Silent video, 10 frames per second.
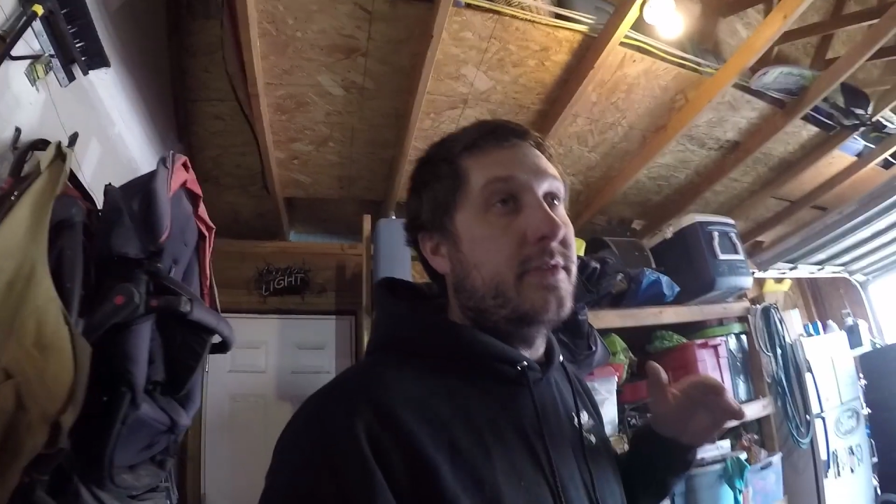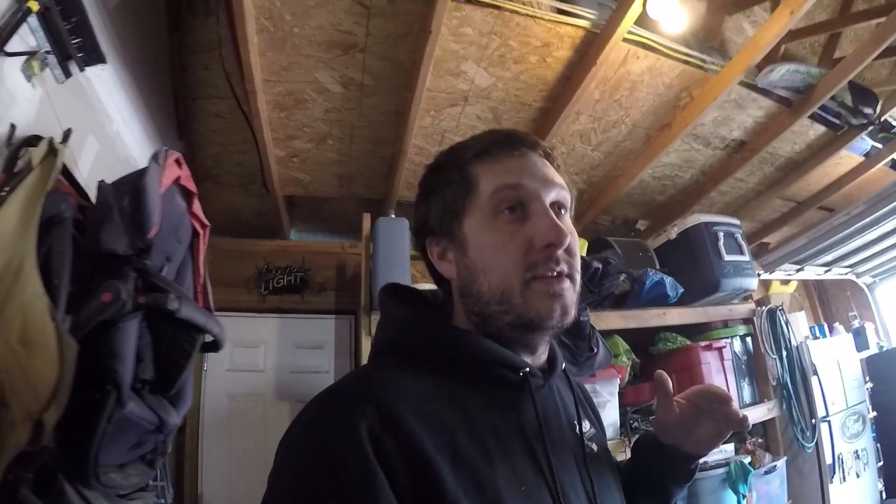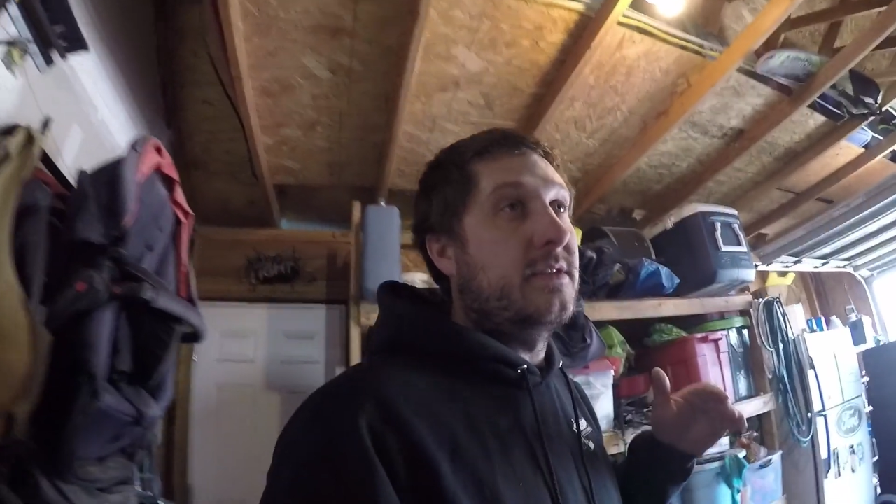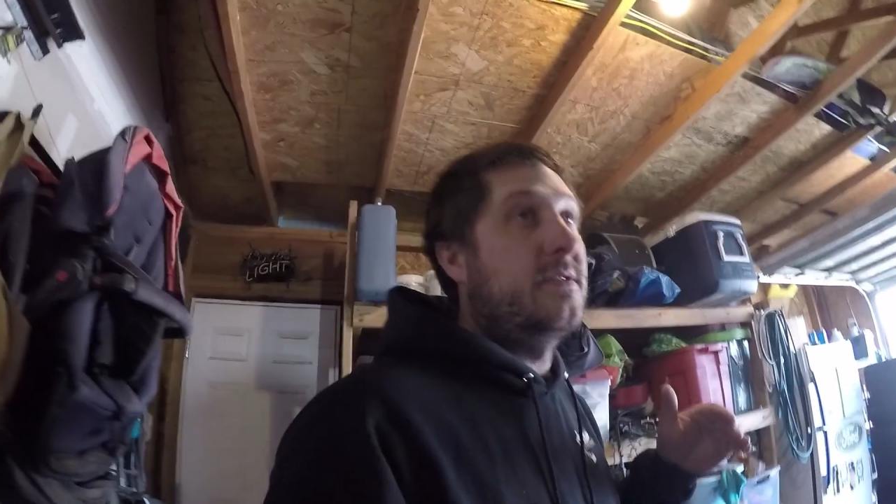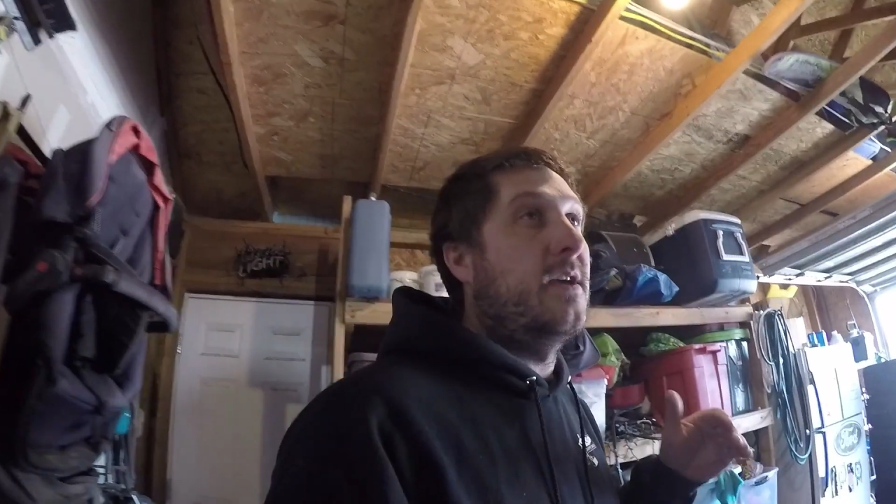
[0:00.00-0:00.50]

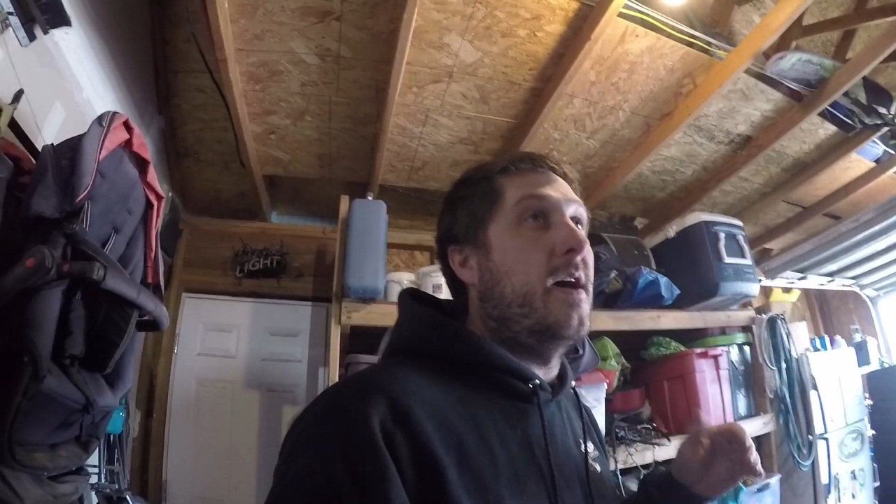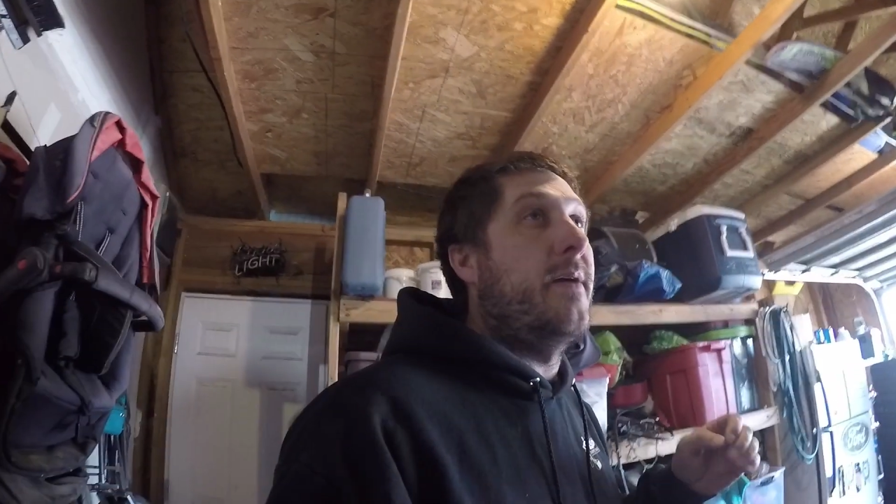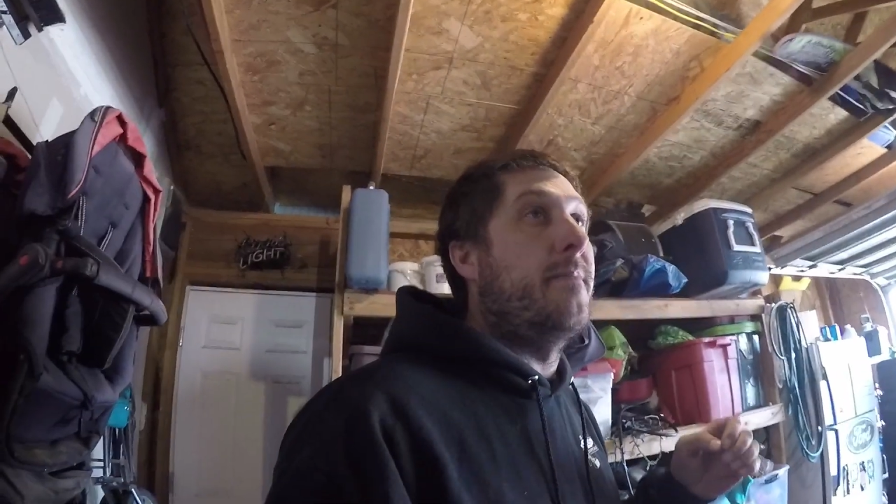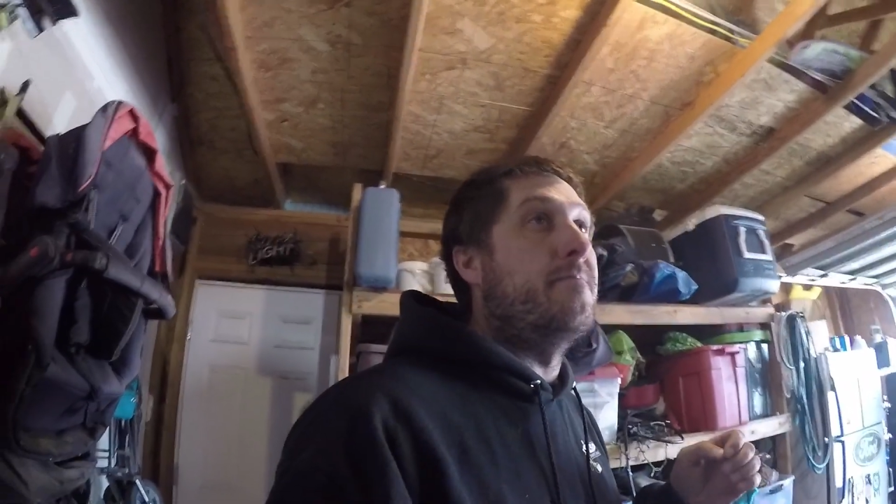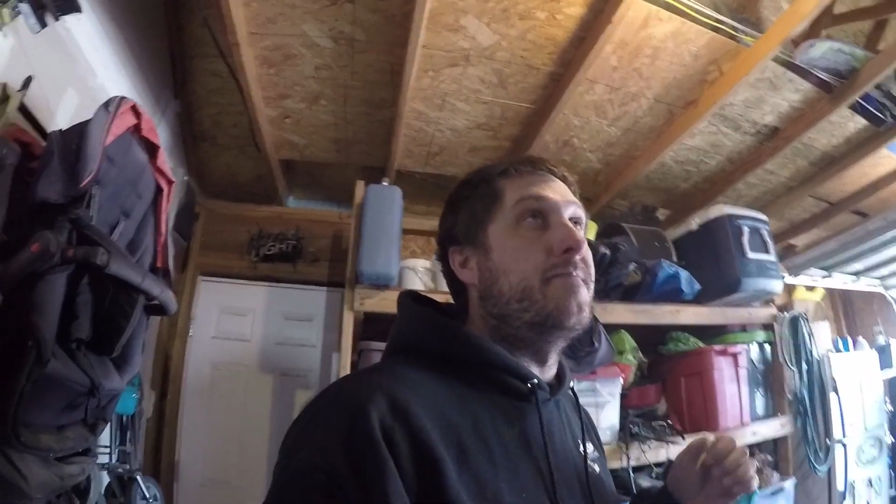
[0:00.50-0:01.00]
this
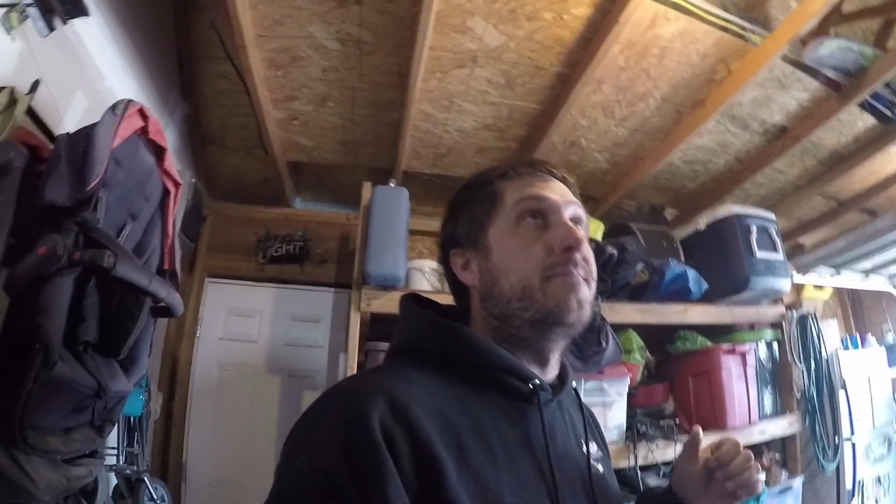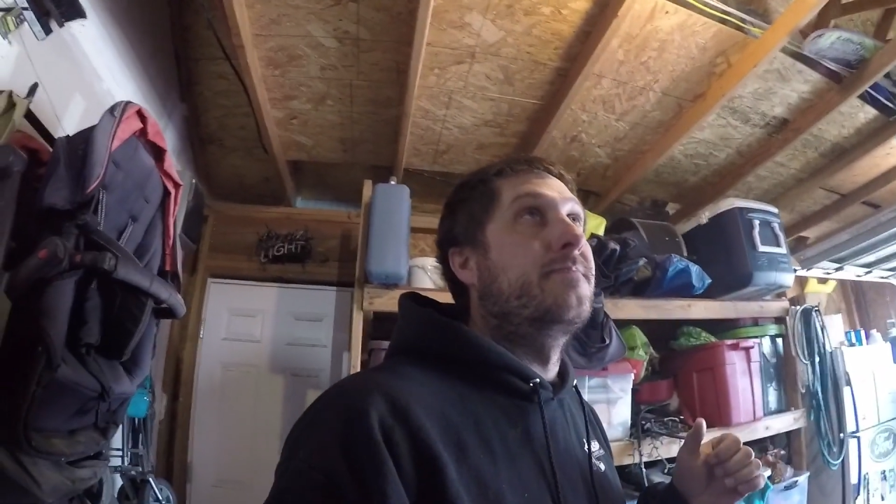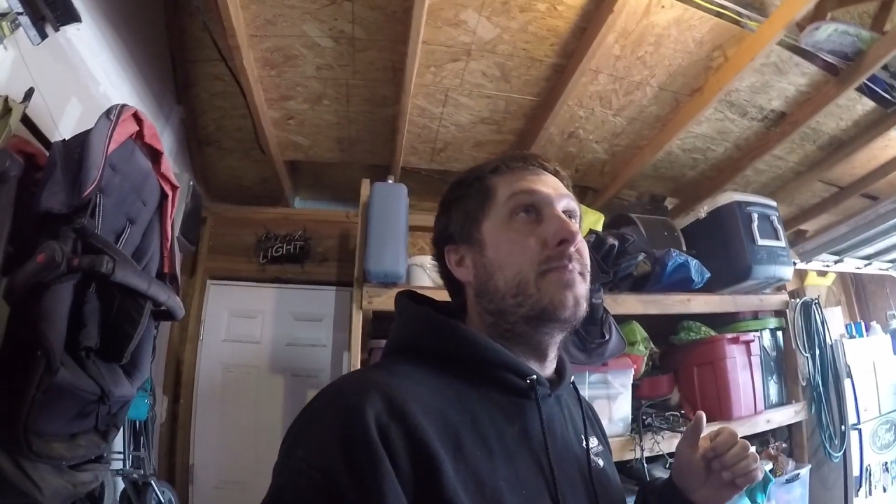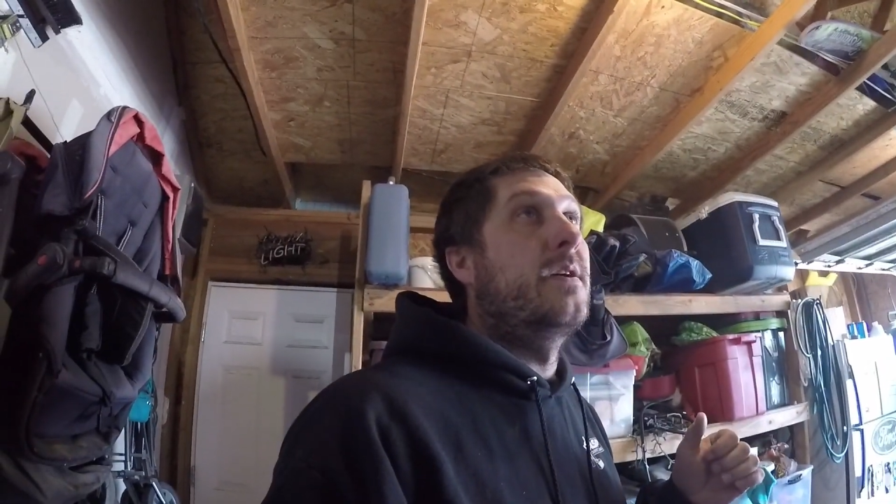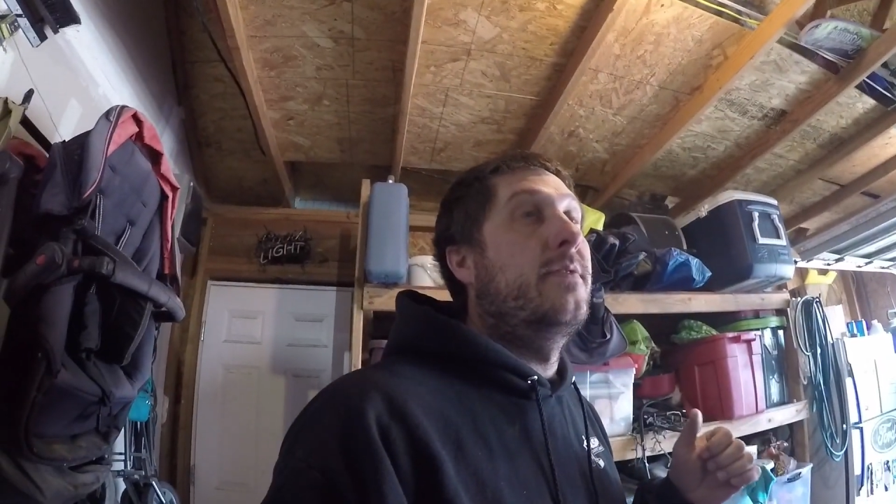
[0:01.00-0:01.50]

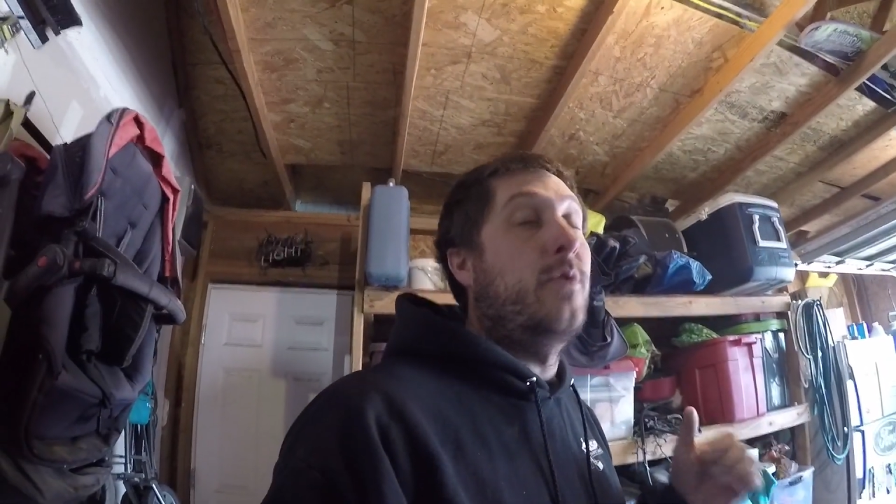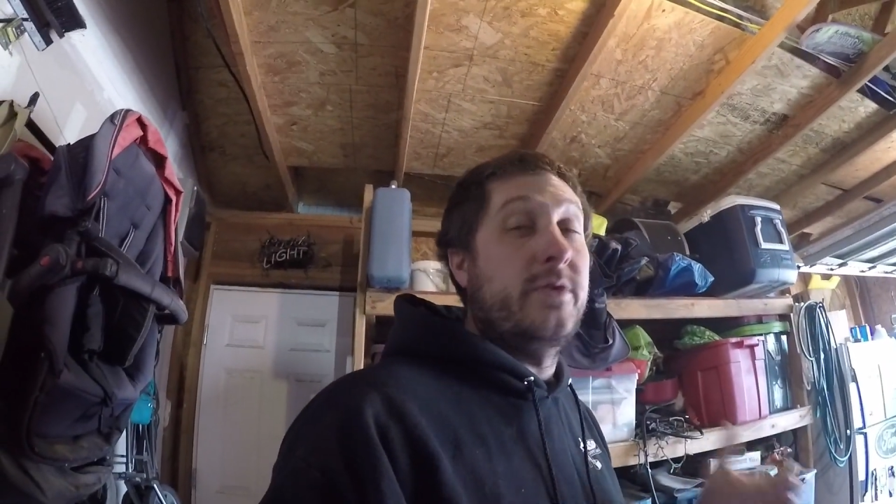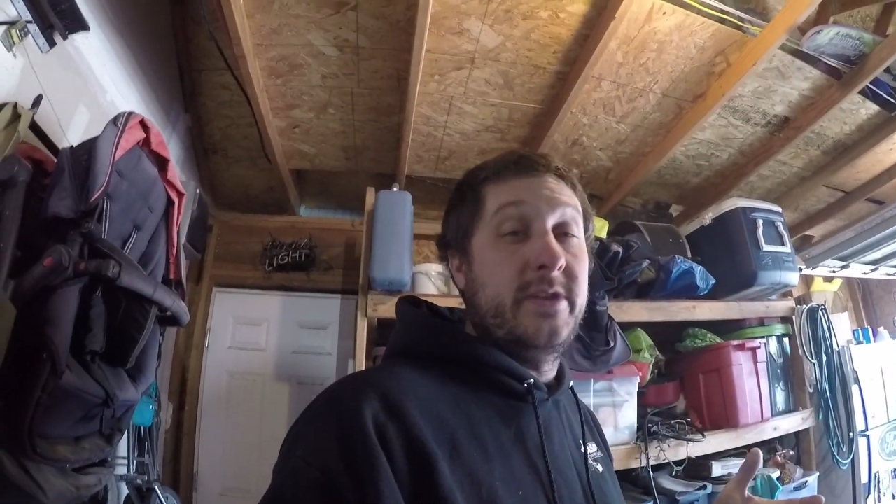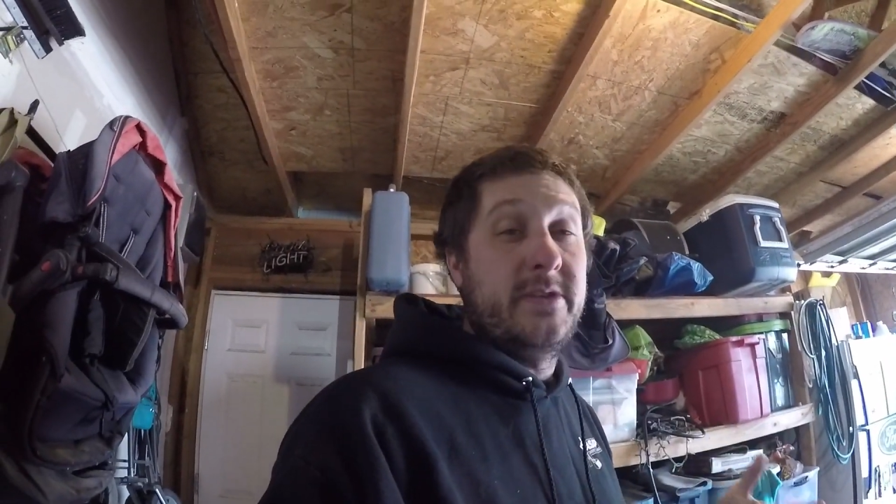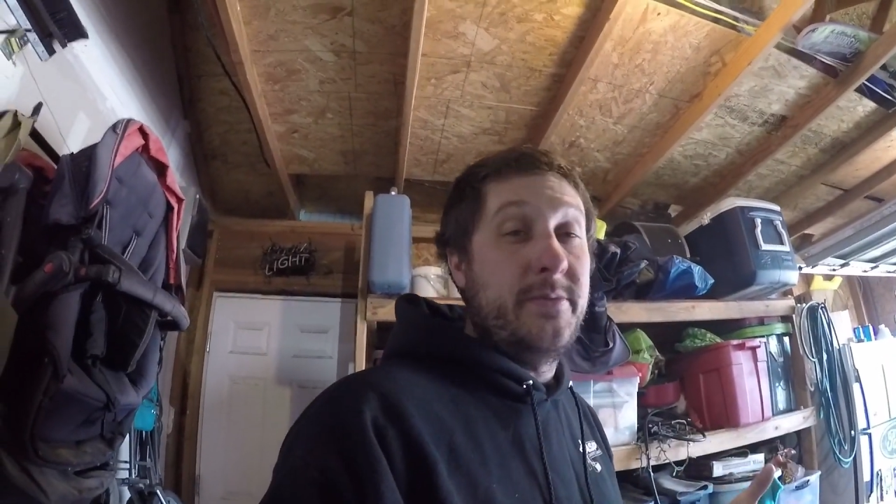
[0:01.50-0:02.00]

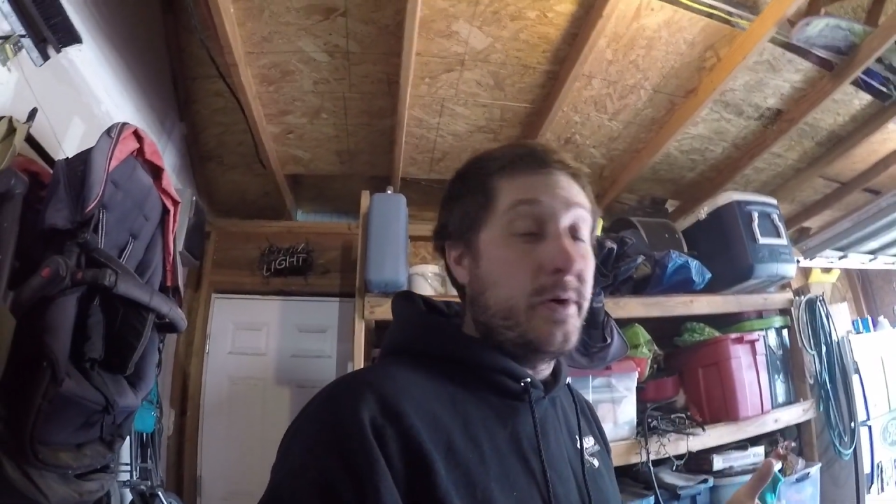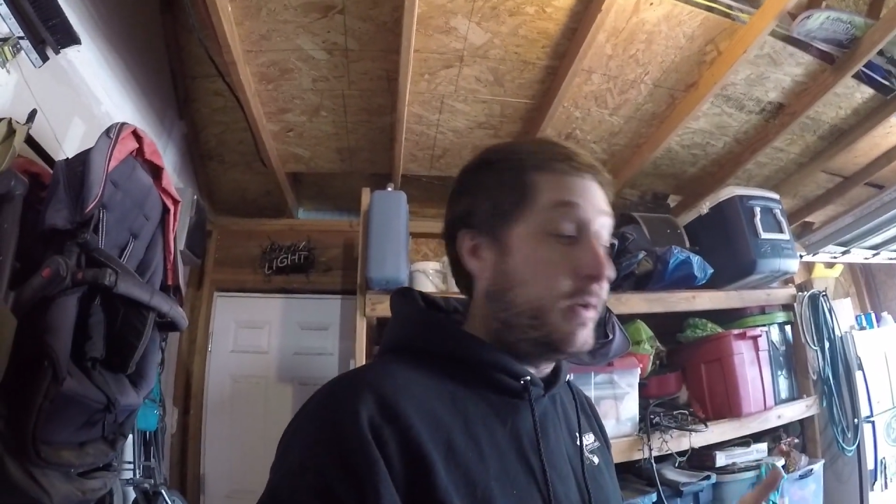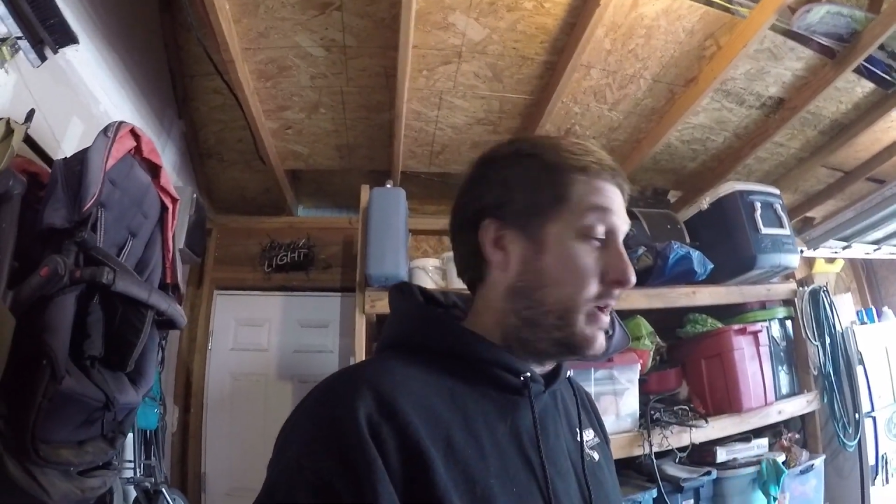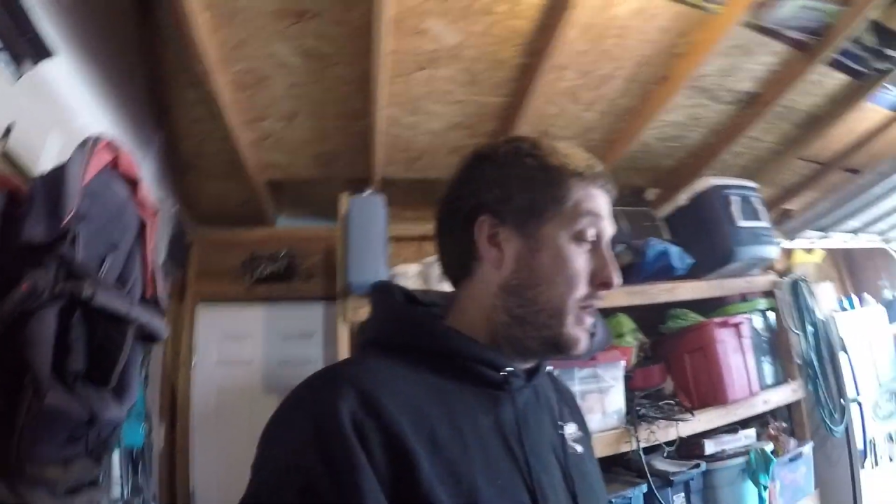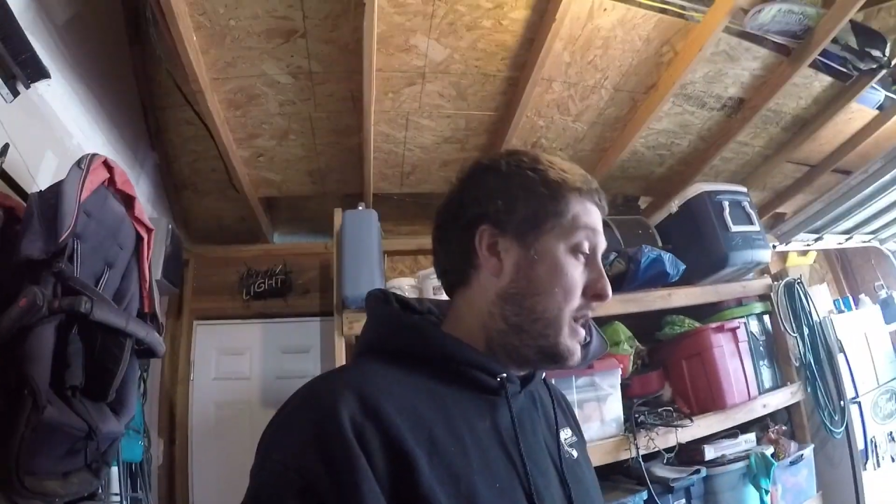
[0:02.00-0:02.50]
460 build.